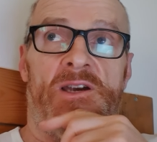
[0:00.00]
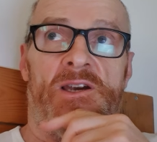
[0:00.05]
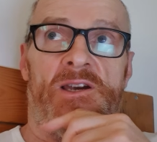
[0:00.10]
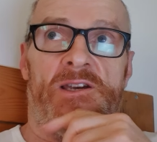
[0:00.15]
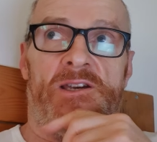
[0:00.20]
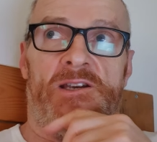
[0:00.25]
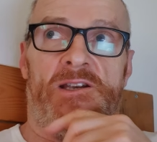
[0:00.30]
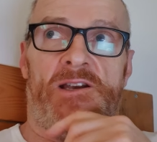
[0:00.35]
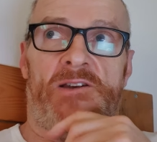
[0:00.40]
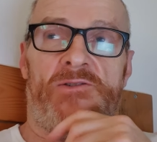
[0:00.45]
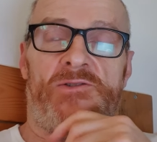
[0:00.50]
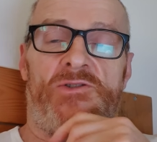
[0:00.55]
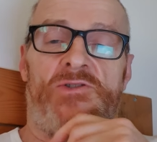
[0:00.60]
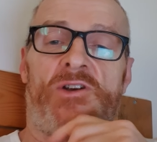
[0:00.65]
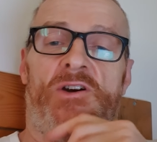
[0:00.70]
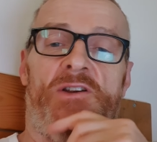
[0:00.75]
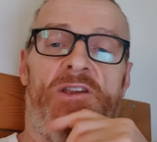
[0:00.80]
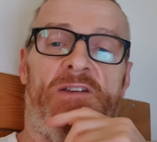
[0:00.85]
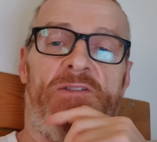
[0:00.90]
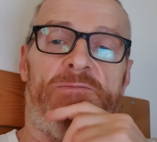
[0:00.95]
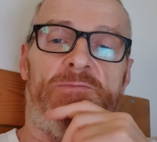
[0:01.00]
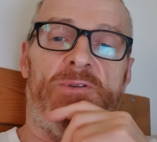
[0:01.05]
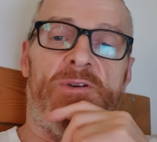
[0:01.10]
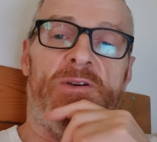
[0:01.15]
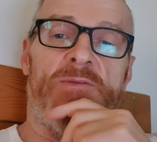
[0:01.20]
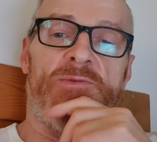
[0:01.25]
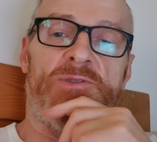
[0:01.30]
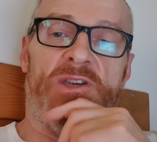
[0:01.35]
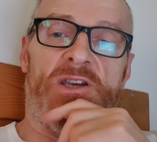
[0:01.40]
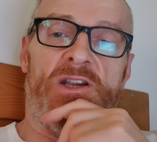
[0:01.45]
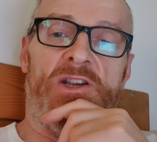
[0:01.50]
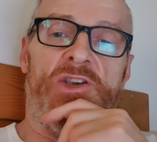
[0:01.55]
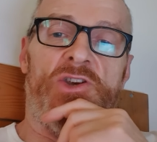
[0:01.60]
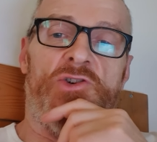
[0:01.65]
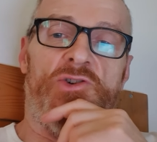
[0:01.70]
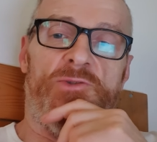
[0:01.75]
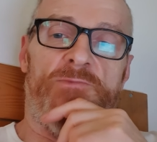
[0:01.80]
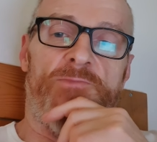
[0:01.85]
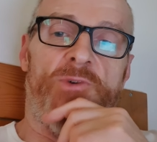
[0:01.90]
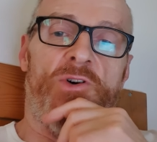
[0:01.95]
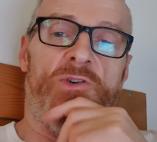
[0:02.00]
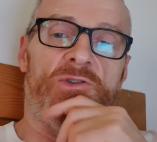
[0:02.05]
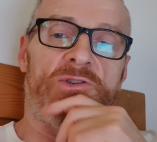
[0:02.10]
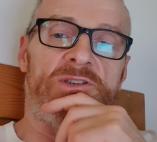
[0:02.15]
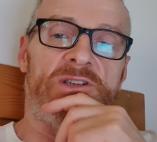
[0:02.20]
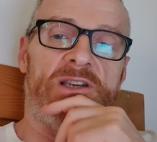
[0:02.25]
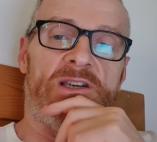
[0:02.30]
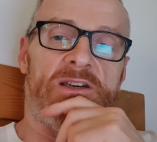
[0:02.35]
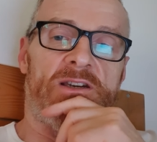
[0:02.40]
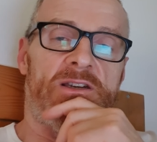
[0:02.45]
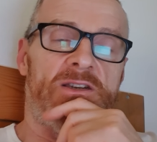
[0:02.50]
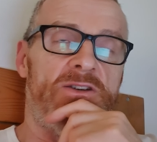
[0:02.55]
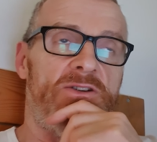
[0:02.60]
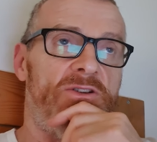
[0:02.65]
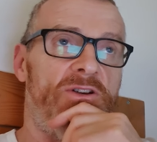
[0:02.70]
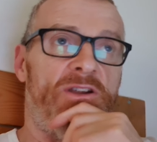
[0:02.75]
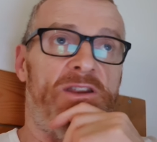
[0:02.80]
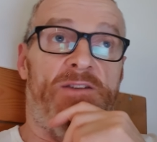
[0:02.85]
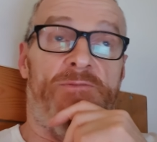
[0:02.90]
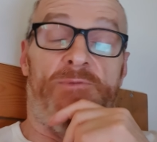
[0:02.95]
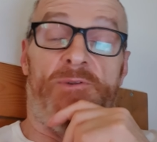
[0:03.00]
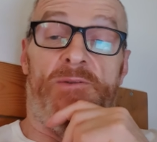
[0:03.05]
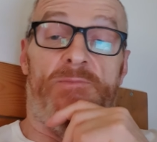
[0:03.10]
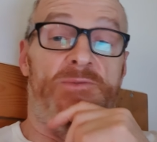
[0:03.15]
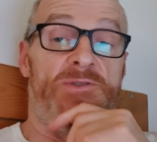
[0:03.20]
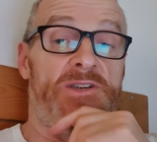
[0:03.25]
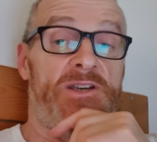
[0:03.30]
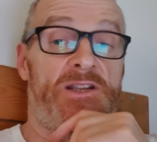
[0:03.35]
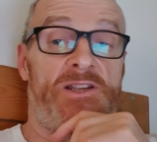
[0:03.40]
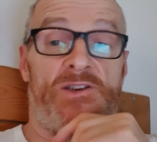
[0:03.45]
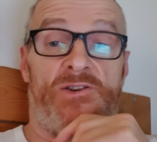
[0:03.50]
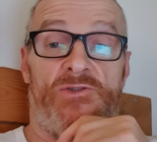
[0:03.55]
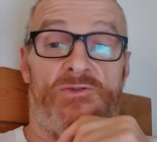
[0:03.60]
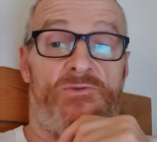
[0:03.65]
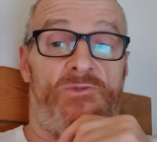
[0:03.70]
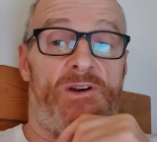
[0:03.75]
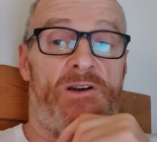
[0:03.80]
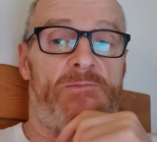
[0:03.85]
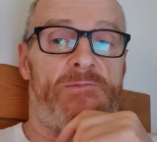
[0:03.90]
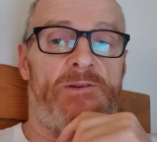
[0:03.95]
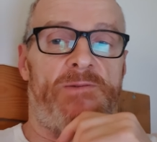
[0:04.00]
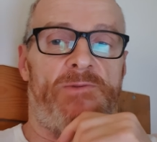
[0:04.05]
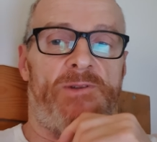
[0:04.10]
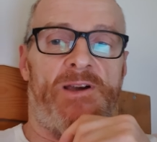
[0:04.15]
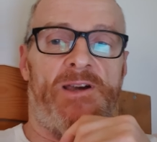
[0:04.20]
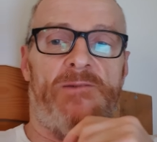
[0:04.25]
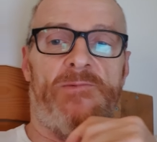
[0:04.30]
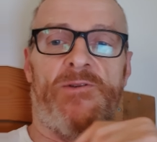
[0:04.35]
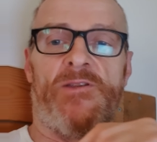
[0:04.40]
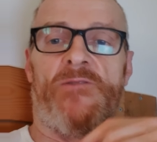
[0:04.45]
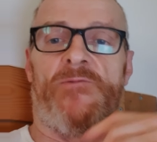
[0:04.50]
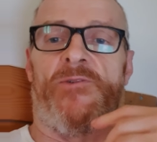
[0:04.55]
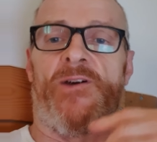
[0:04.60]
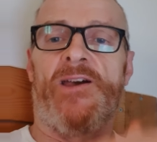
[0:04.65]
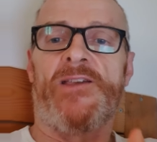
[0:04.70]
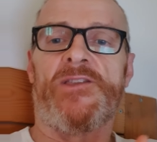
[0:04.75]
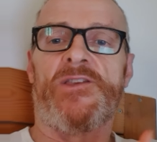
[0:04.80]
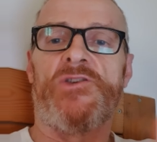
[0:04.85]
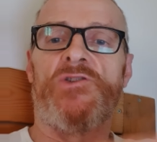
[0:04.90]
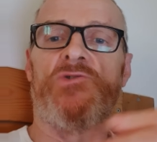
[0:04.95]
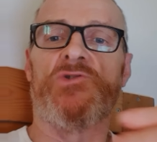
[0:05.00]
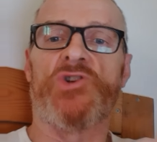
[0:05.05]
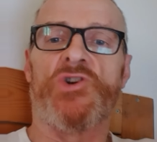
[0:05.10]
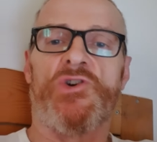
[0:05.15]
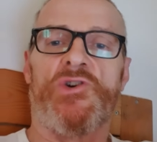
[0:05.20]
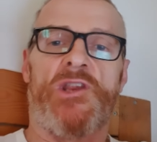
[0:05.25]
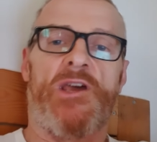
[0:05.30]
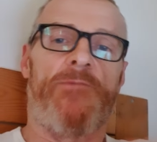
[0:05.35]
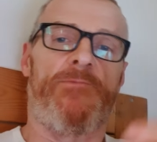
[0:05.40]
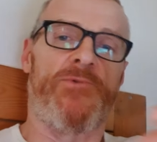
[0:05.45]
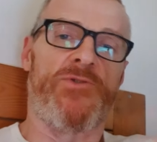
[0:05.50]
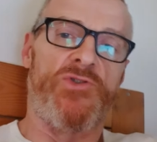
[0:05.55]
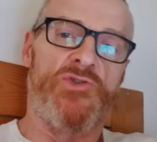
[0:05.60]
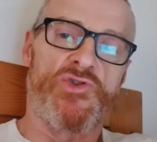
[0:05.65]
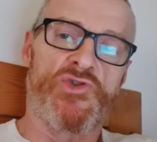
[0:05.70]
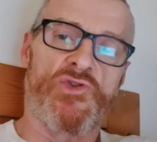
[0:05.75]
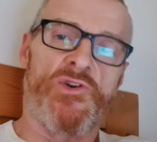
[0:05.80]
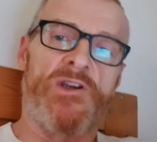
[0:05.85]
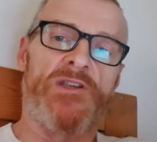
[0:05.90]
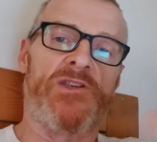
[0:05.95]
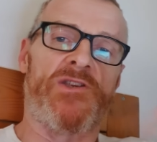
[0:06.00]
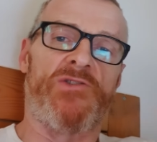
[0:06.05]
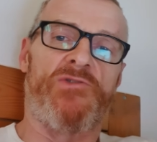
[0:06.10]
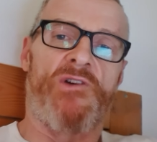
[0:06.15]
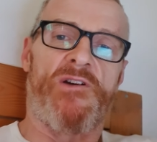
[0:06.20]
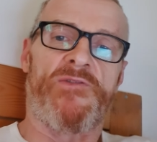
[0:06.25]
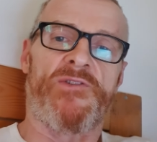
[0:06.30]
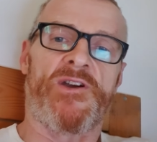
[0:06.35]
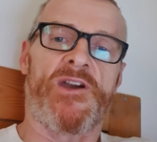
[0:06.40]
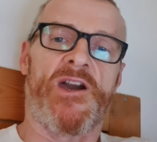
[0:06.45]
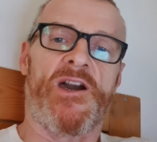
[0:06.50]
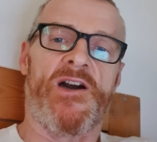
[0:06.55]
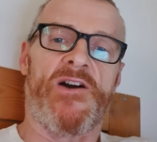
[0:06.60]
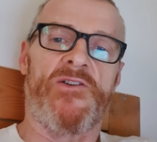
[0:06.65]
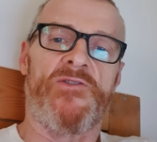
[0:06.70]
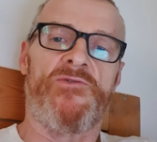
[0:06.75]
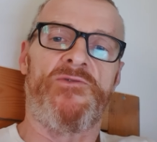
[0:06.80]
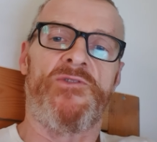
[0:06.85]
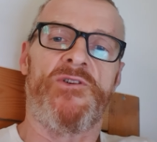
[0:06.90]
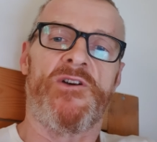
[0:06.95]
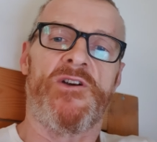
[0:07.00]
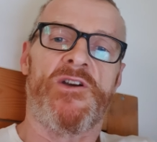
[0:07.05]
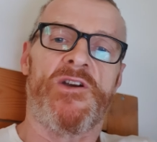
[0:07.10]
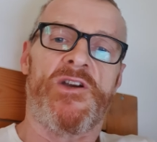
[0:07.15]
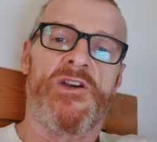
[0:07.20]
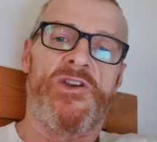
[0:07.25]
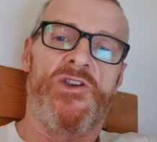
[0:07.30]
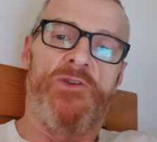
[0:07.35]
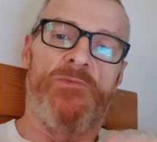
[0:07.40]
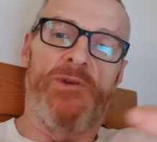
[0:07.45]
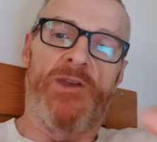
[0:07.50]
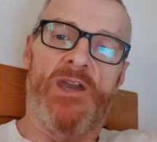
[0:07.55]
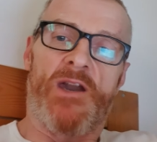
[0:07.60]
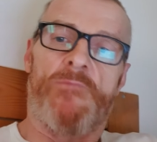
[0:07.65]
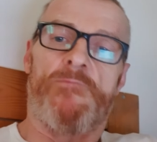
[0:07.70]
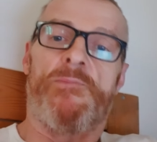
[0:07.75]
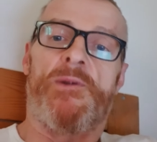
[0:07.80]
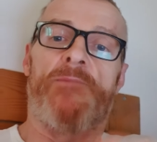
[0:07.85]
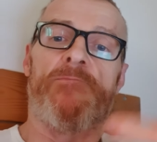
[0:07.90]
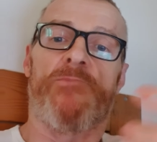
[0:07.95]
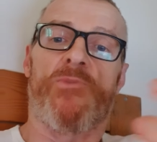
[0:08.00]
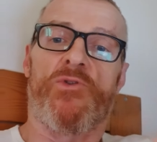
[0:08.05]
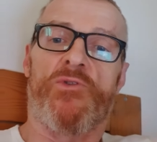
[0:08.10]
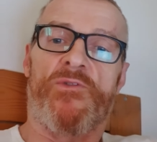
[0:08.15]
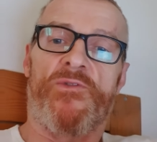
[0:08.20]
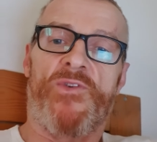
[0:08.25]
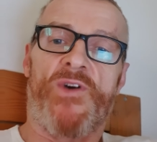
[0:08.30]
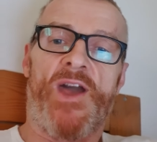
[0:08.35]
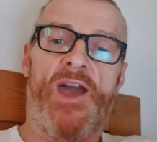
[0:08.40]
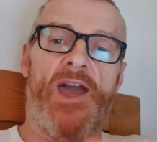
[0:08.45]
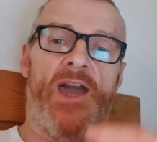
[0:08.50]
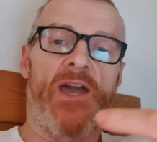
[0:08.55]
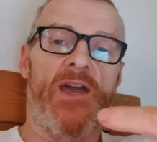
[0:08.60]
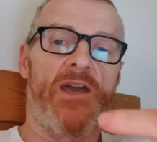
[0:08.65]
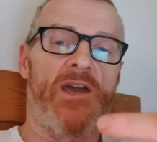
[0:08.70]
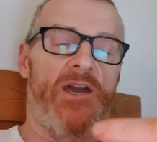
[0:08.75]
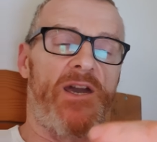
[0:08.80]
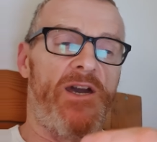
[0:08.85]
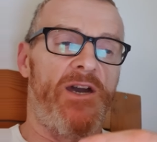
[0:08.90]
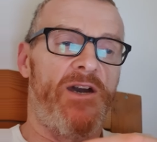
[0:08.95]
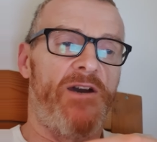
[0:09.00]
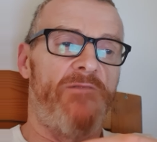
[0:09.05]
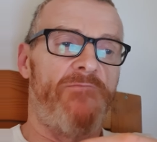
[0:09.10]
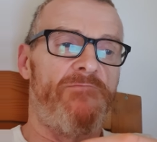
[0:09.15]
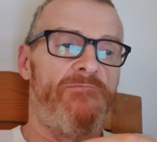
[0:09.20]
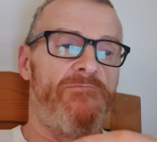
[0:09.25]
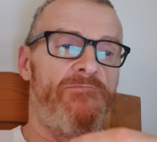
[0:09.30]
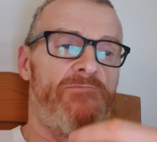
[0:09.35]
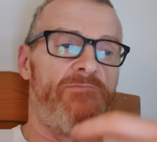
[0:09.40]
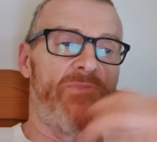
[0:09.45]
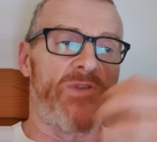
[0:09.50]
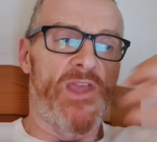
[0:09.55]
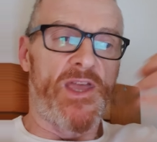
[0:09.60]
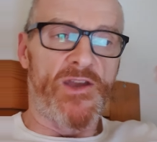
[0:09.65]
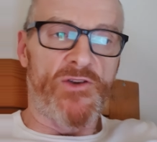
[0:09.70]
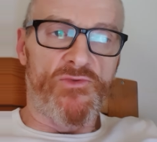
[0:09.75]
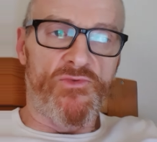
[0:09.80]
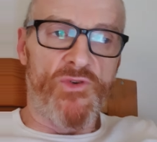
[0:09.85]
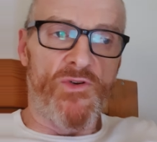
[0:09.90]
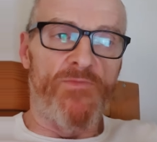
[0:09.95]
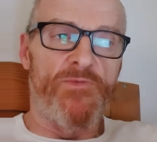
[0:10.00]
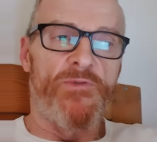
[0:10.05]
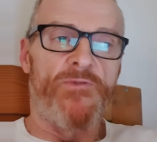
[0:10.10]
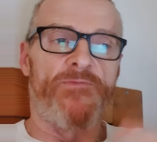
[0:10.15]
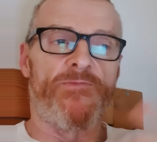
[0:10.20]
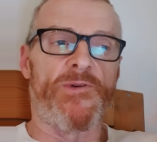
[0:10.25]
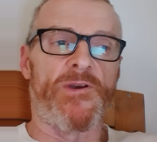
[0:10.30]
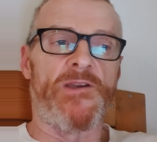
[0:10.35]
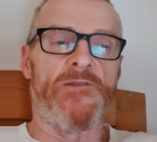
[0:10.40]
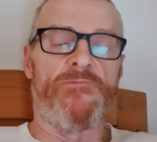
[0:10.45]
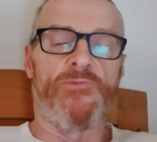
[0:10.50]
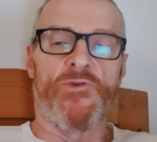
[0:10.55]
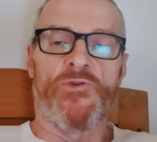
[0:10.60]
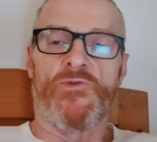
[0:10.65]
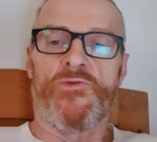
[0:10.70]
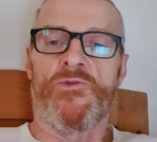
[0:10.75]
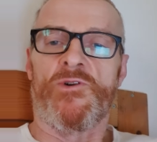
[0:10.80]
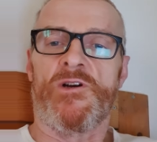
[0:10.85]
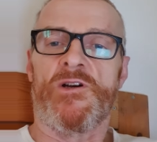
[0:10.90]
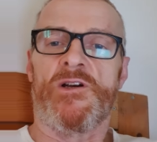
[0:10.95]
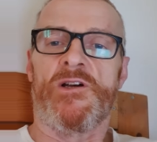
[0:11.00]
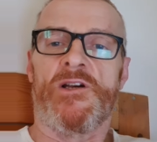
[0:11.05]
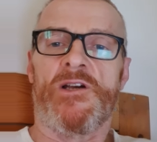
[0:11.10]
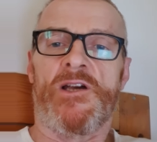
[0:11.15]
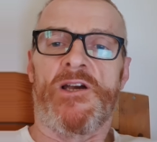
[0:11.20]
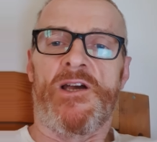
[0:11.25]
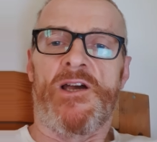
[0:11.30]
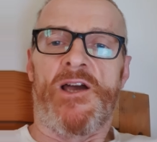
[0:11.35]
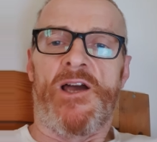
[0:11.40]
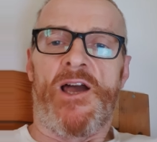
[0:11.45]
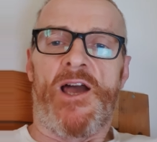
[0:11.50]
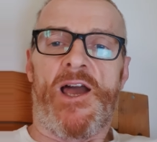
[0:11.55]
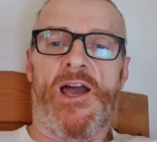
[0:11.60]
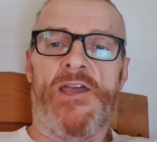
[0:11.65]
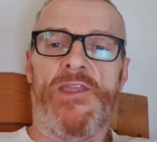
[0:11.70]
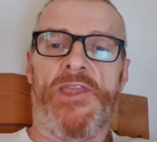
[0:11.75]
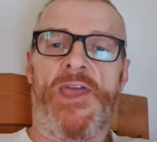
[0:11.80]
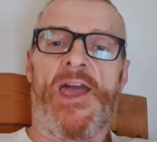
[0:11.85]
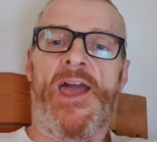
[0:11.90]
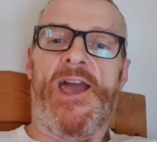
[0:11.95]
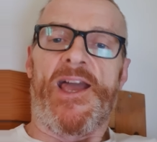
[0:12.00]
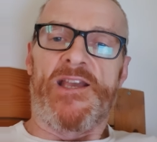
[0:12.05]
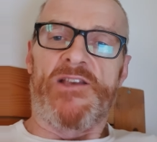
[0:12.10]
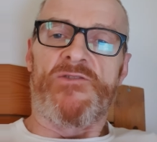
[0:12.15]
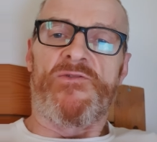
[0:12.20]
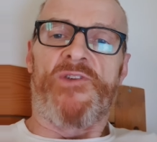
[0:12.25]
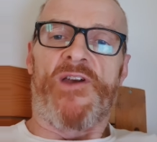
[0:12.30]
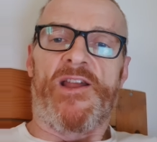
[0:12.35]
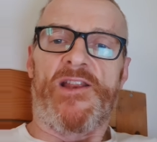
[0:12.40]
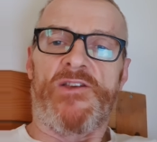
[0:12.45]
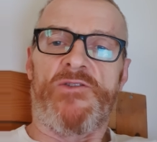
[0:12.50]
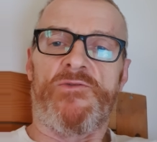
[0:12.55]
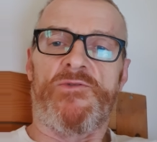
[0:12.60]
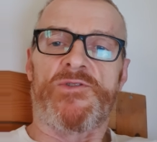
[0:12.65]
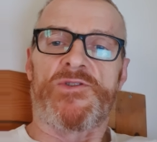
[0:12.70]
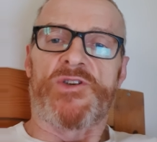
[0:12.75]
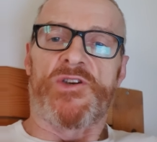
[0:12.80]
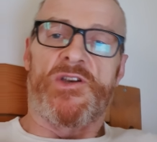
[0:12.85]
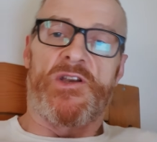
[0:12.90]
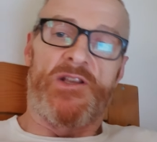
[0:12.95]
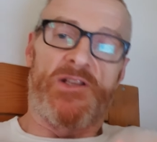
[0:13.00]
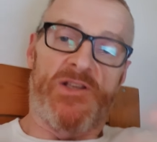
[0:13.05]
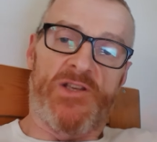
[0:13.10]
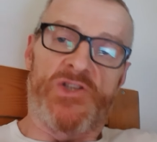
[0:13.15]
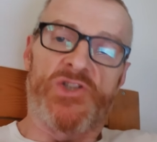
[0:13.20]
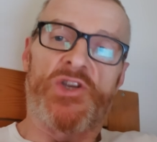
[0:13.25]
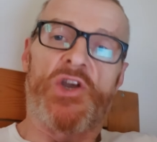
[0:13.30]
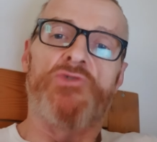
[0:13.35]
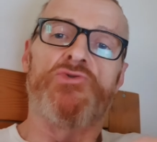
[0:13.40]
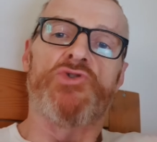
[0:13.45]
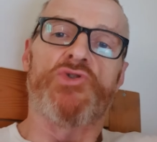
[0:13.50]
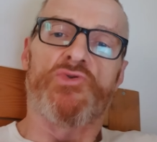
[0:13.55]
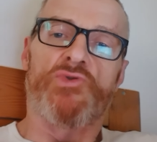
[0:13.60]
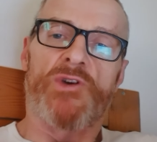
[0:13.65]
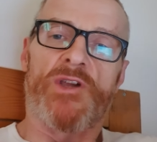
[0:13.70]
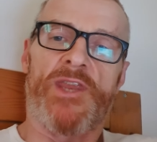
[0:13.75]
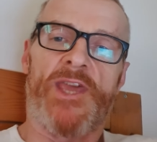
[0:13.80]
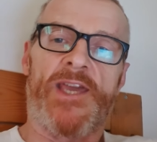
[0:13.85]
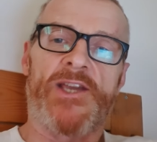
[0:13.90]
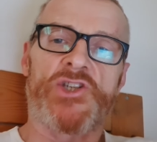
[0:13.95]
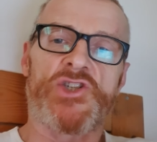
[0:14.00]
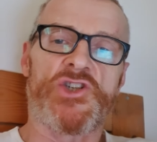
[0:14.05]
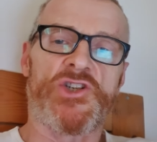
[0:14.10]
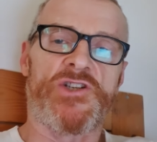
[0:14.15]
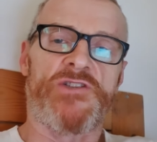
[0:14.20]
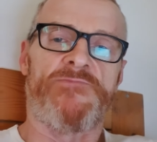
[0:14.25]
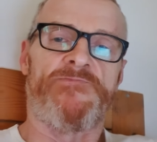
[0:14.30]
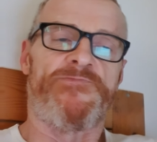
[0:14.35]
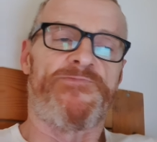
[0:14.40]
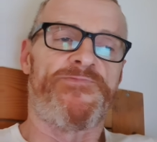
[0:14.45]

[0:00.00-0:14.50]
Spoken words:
You know, you don't have to be a particularly good boxer, you don't have to be a particularly good rugby player, but the fact that you turn up and you train and you have a go, you become a member of that group of people, and that has value as a social connection.